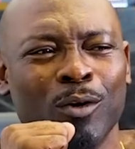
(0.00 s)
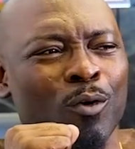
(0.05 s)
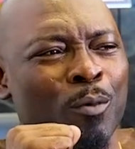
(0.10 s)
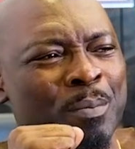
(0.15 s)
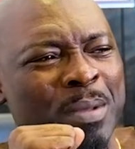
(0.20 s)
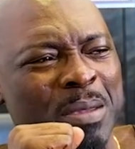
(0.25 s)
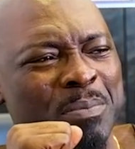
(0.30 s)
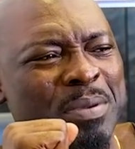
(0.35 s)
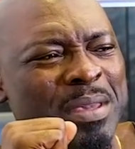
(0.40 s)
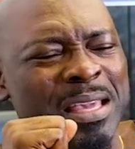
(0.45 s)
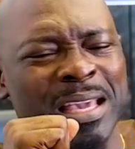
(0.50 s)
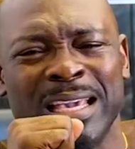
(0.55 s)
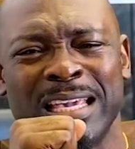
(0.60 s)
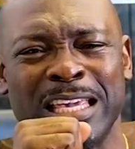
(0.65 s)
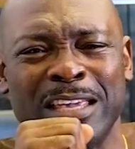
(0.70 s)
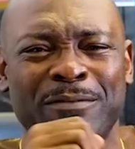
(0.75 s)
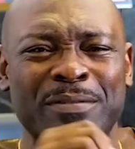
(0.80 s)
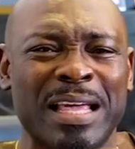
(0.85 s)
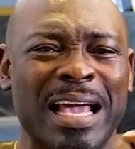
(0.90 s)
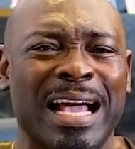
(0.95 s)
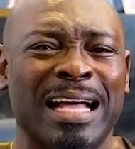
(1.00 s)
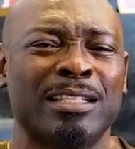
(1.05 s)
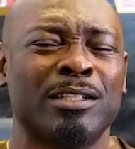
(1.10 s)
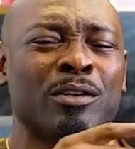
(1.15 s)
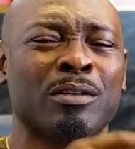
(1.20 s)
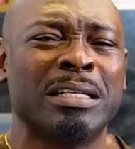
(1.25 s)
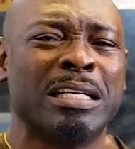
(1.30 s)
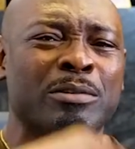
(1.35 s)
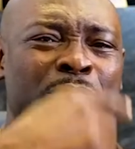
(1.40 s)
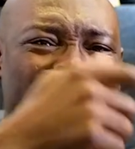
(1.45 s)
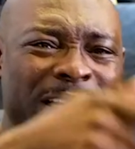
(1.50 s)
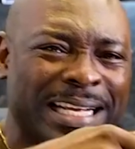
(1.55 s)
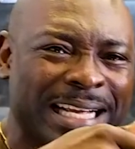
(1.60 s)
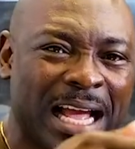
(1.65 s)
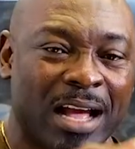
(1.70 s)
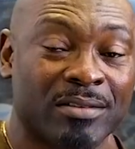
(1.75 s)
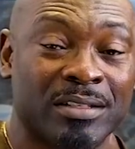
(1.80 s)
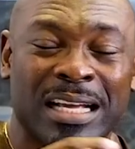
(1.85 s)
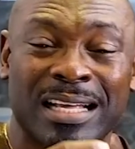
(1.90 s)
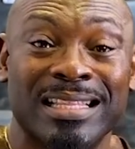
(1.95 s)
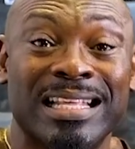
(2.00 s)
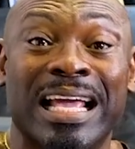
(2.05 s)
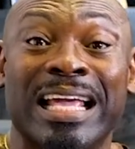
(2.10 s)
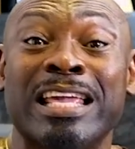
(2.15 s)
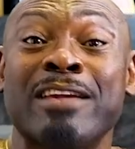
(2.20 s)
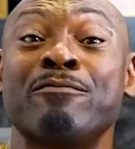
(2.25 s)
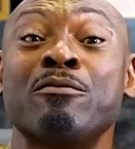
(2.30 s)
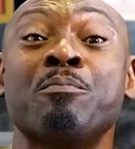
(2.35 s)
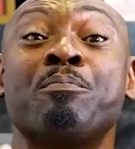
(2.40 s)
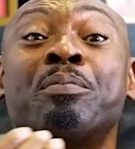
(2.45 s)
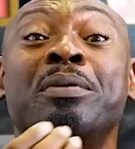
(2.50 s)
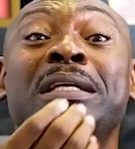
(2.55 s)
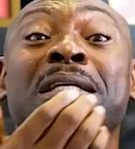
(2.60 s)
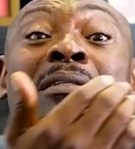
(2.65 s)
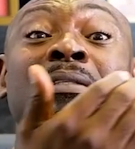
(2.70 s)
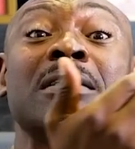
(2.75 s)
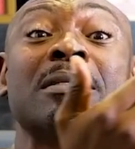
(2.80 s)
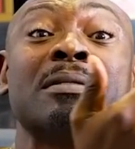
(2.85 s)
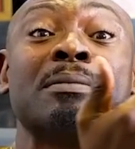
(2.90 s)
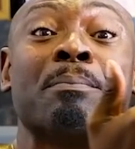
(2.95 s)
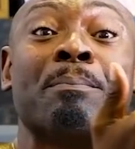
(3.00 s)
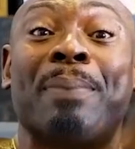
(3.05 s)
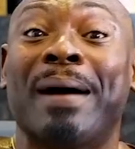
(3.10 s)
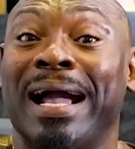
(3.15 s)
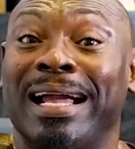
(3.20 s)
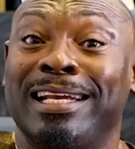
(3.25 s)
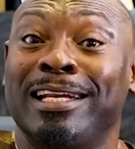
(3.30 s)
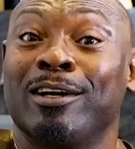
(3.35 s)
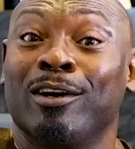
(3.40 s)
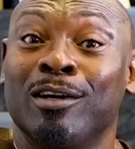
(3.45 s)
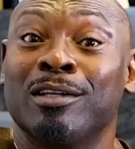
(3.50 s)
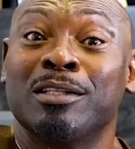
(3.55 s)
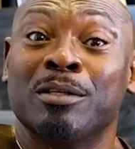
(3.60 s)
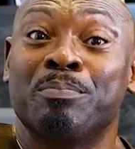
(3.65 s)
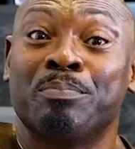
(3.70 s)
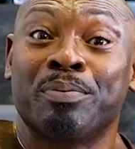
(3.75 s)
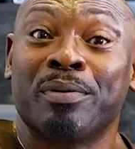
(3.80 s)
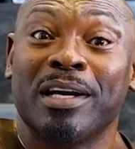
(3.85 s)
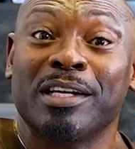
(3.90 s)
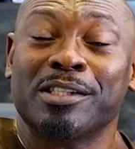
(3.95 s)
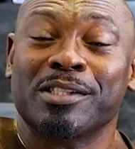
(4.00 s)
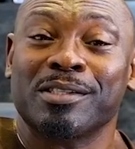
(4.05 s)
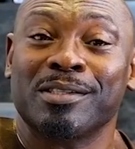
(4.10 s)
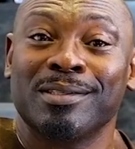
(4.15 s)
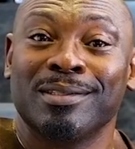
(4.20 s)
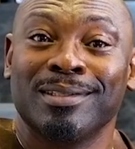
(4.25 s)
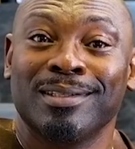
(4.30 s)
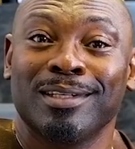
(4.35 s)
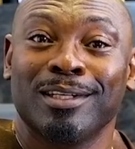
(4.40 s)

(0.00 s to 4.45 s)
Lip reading: Or maybe if they had done a recount, they're even putting Biden under pressure